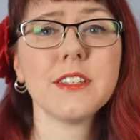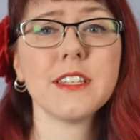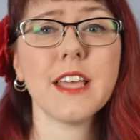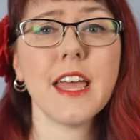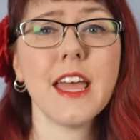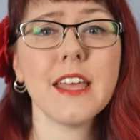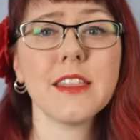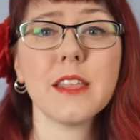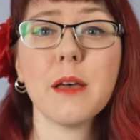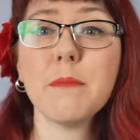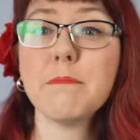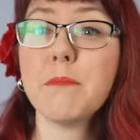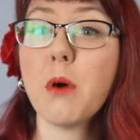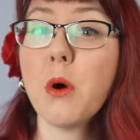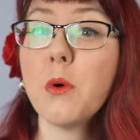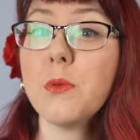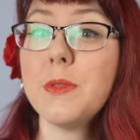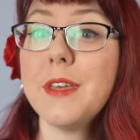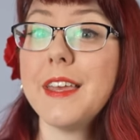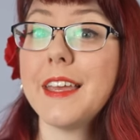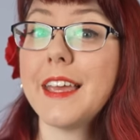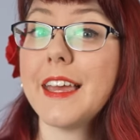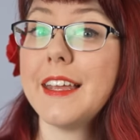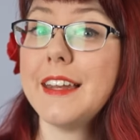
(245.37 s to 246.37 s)
saying that both
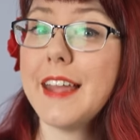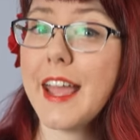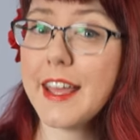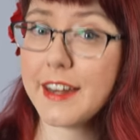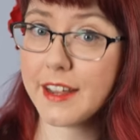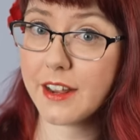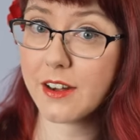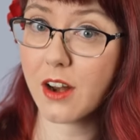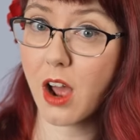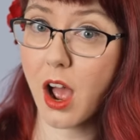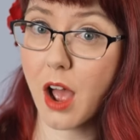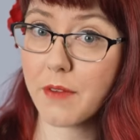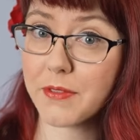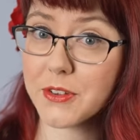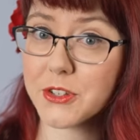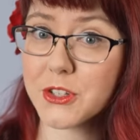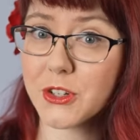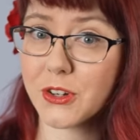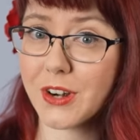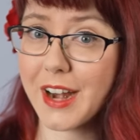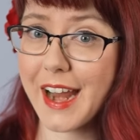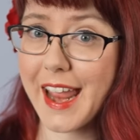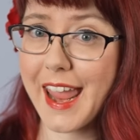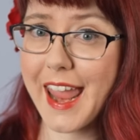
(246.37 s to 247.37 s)
the Canadian
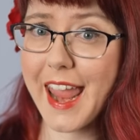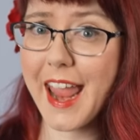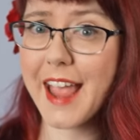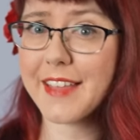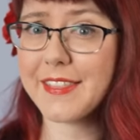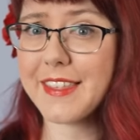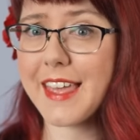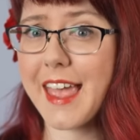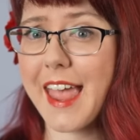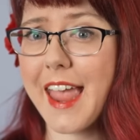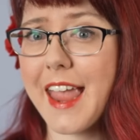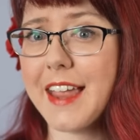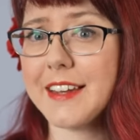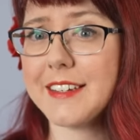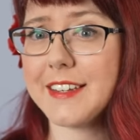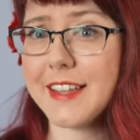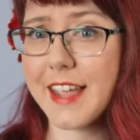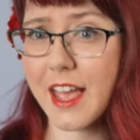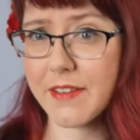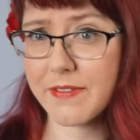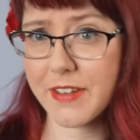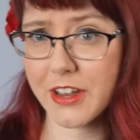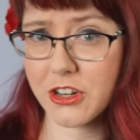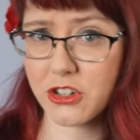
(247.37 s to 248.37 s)
officer and the
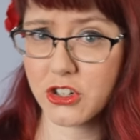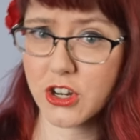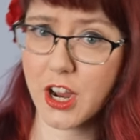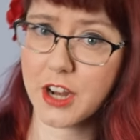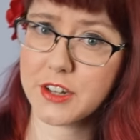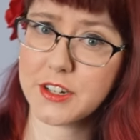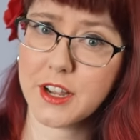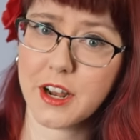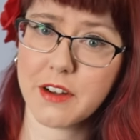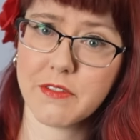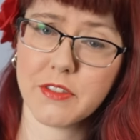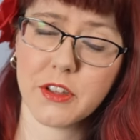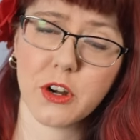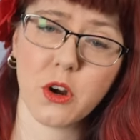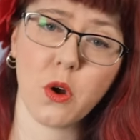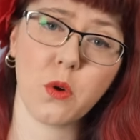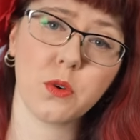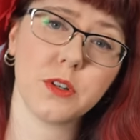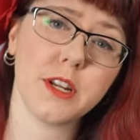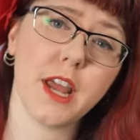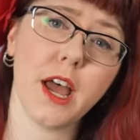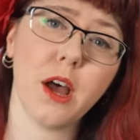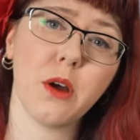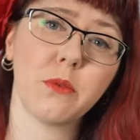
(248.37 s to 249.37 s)
ATF had checked out of their
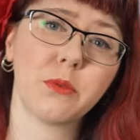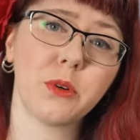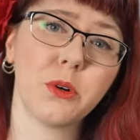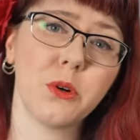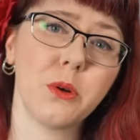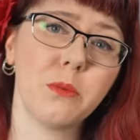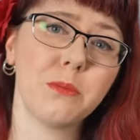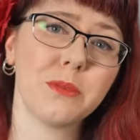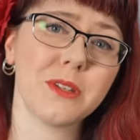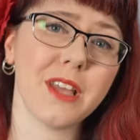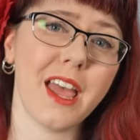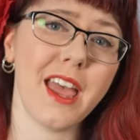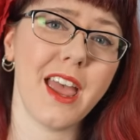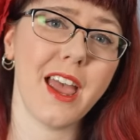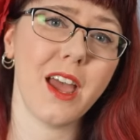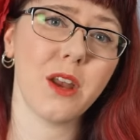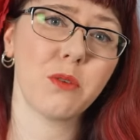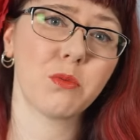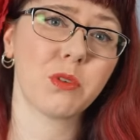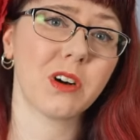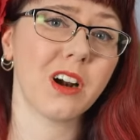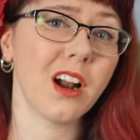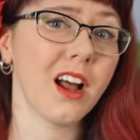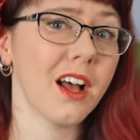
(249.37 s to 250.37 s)
hotel rooms
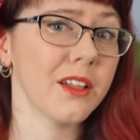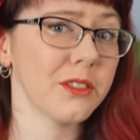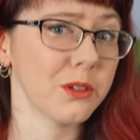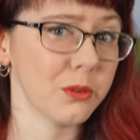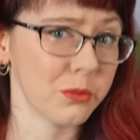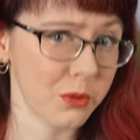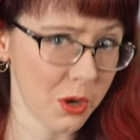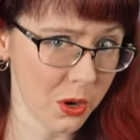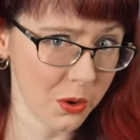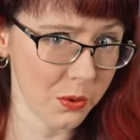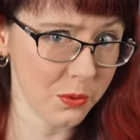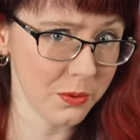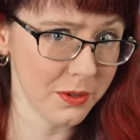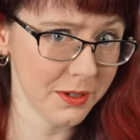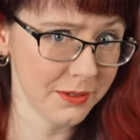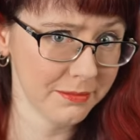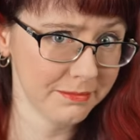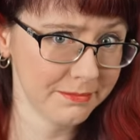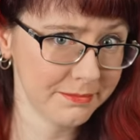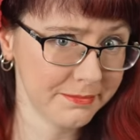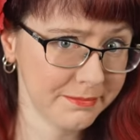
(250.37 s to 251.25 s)
and were on the road.